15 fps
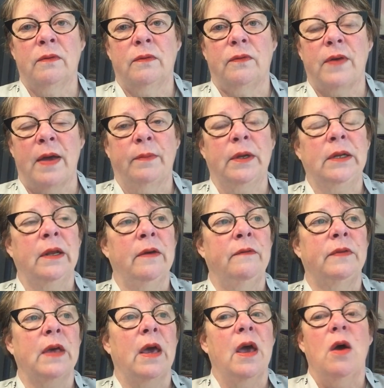family
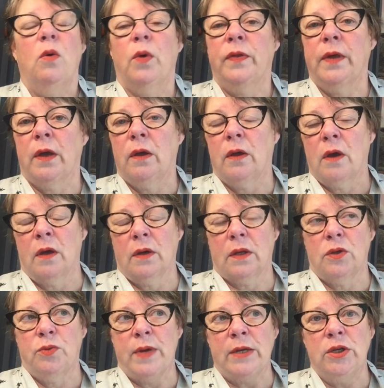lives. When
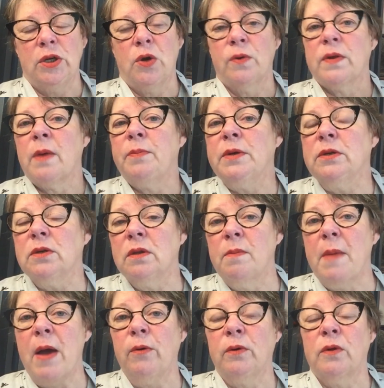Benji goes up into the
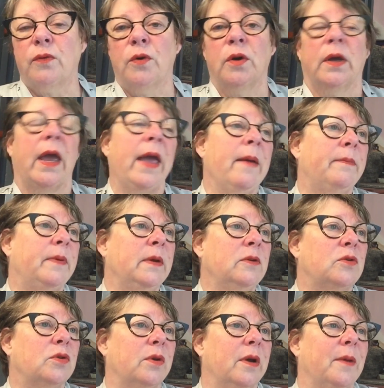mountains for a camping
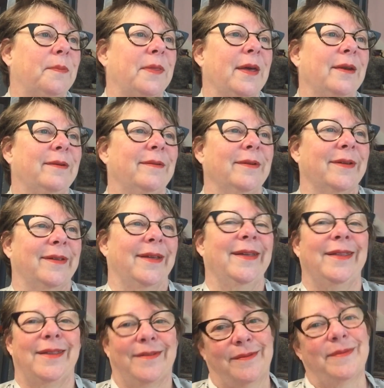trip,
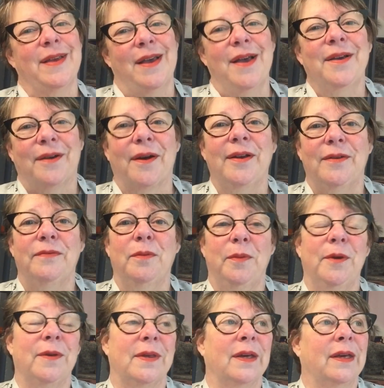that's kind of
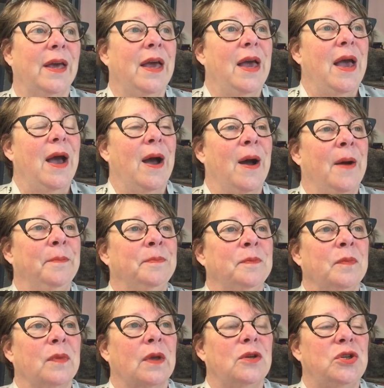amusing.
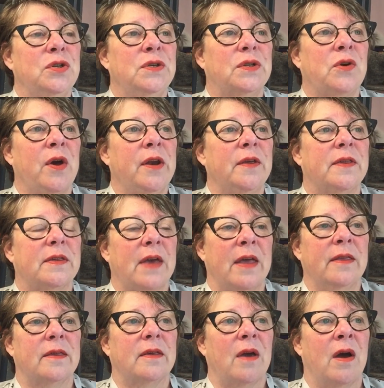She's got a
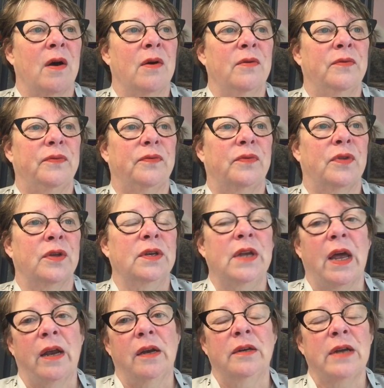sense of the
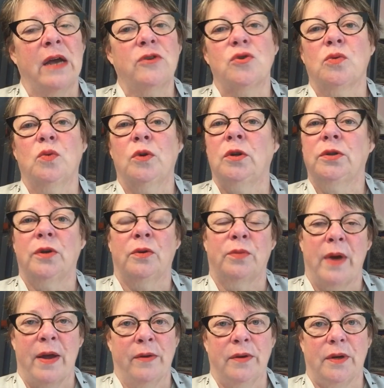natural world
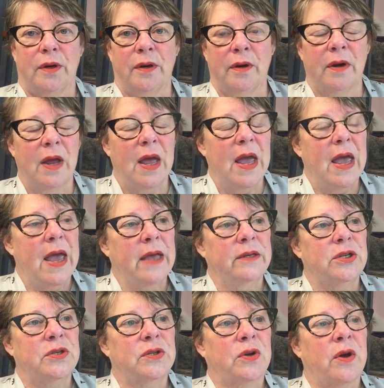around her, and
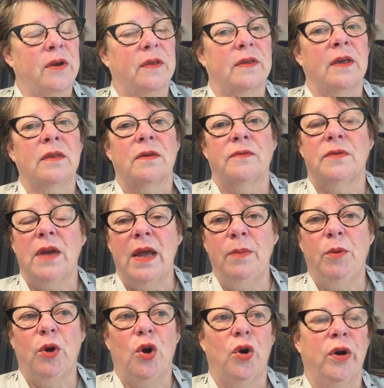she's got a sense of
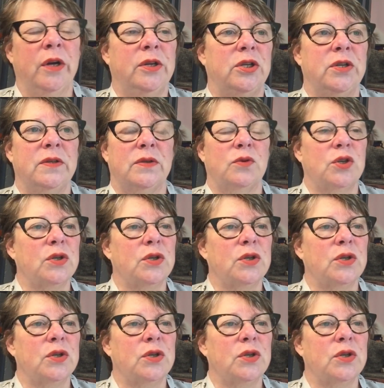neighborhood. She's